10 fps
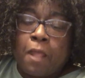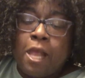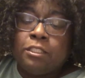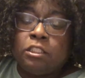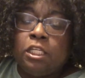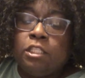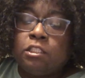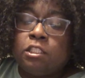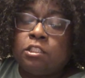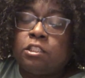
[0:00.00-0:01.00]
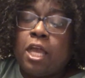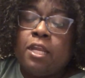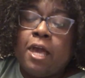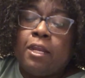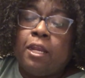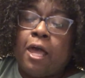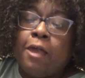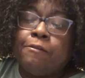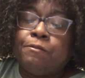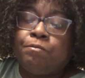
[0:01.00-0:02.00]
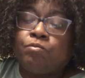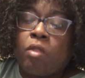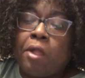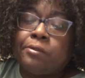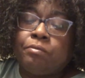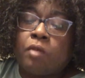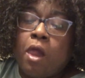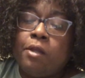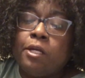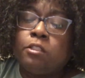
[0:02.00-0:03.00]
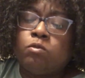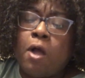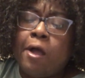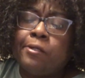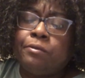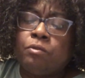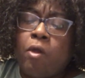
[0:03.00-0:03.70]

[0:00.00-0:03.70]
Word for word: It's easy to stay down in life. And that's why